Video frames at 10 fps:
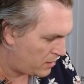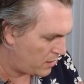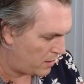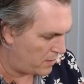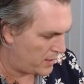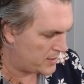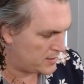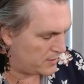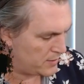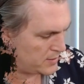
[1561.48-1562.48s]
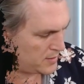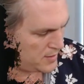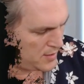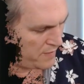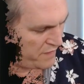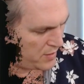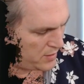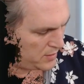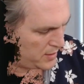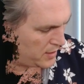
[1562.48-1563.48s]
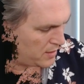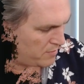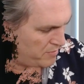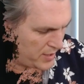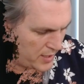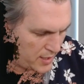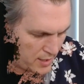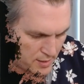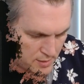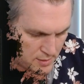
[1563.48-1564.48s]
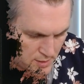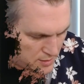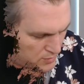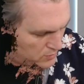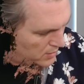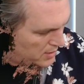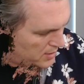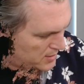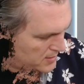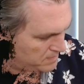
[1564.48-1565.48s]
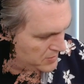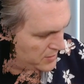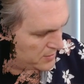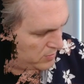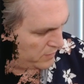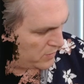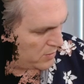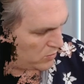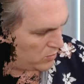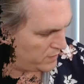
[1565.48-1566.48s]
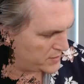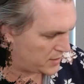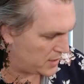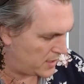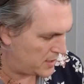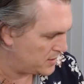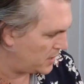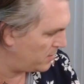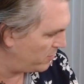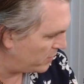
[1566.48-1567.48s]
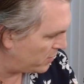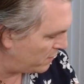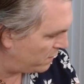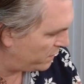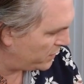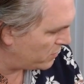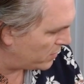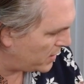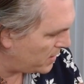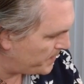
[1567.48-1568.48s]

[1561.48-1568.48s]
Alright, so it's definitely going to be Holgar, because we've got all of his cards and we've got Fury.